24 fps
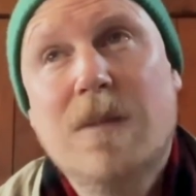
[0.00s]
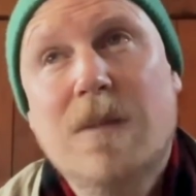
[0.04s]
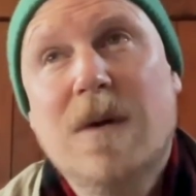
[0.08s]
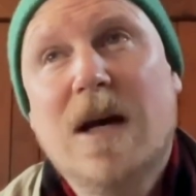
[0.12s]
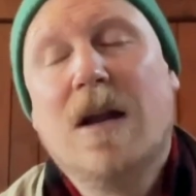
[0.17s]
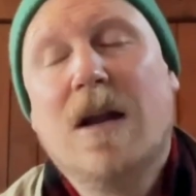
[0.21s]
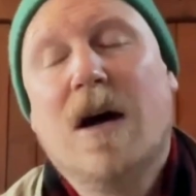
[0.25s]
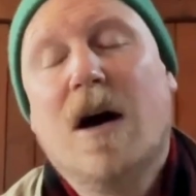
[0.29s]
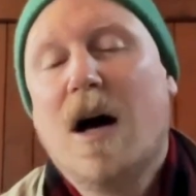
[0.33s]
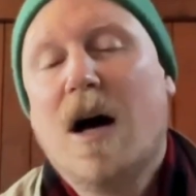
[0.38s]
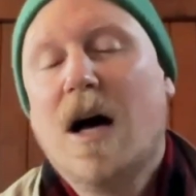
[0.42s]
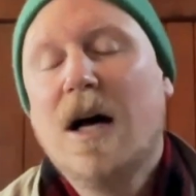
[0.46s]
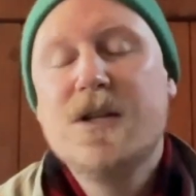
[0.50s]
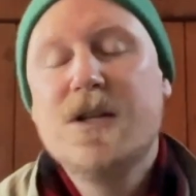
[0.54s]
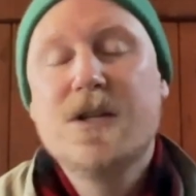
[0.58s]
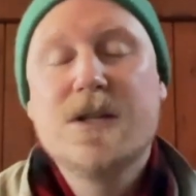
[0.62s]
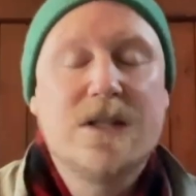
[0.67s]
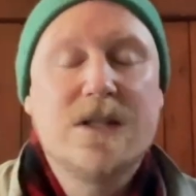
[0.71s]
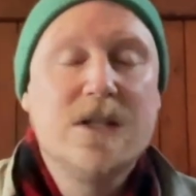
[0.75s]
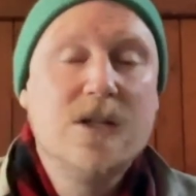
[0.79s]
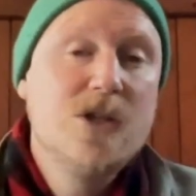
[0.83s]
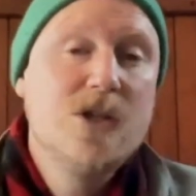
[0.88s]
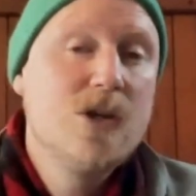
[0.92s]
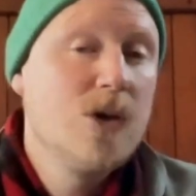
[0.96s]
And I just
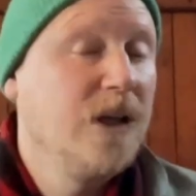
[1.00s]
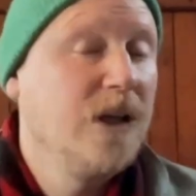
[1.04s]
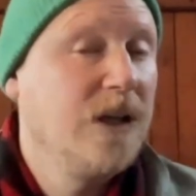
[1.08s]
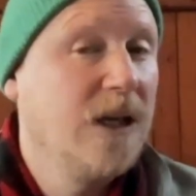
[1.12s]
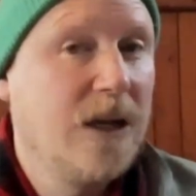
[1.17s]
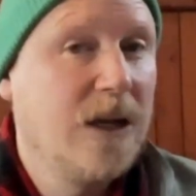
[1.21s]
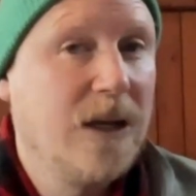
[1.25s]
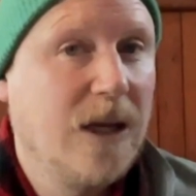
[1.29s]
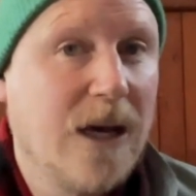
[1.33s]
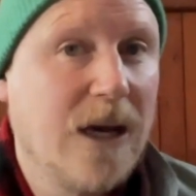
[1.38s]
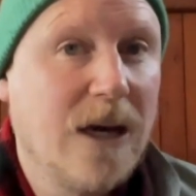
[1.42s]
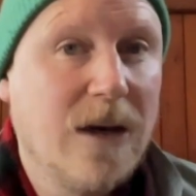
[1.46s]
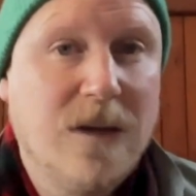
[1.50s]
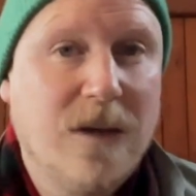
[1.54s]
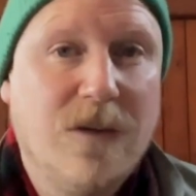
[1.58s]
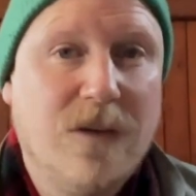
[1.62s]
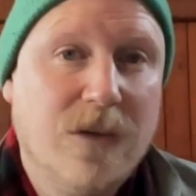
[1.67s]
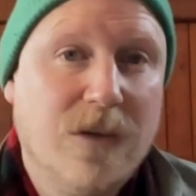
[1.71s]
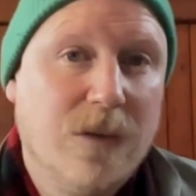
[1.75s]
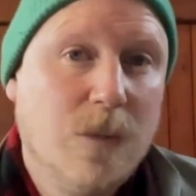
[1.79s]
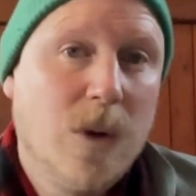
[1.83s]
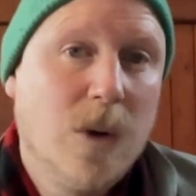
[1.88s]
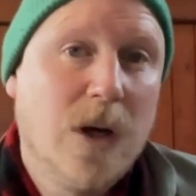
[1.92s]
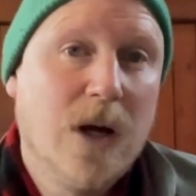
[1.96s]
enjoyed getting out into
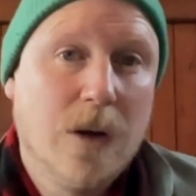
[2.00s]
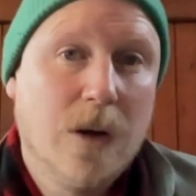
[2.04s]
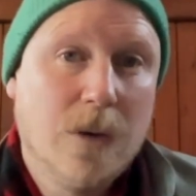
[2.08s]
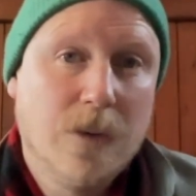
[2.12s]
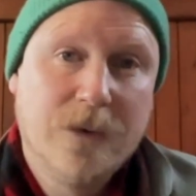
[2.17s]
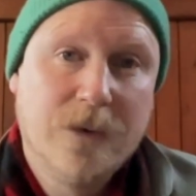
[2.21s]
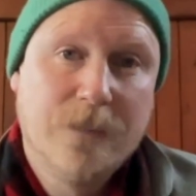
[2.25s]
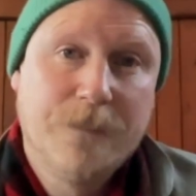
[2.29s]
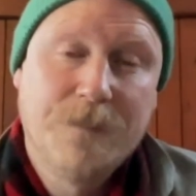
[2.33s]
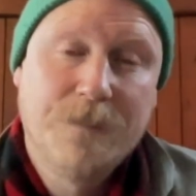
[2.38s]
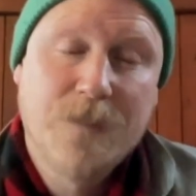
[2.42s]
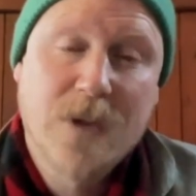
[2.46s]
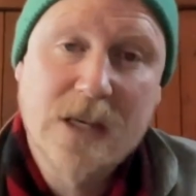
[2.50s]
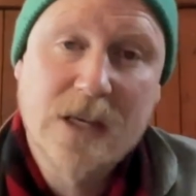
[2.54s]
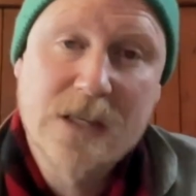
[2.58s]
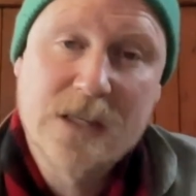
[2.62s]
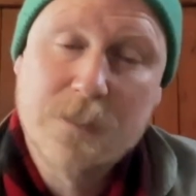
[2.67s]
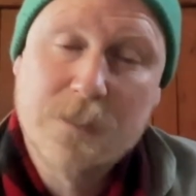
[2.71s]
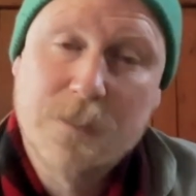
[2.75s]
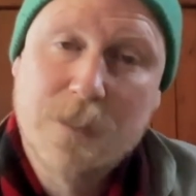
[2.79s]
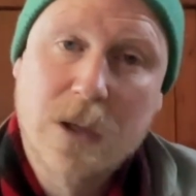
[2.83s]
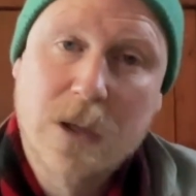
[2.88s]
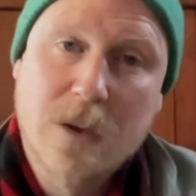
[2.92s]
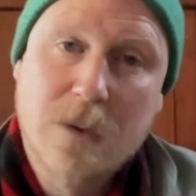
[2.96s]
the world, I
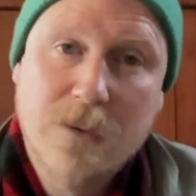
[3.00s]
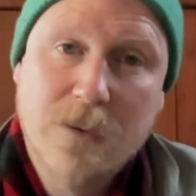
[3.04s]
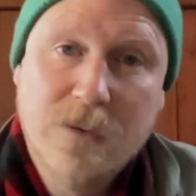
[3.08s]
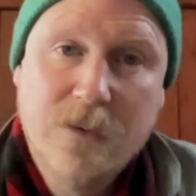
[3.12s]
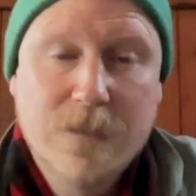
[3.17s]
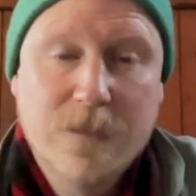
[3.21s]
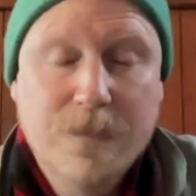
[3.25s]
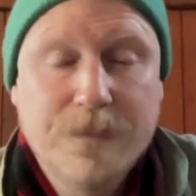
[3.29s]
suppose.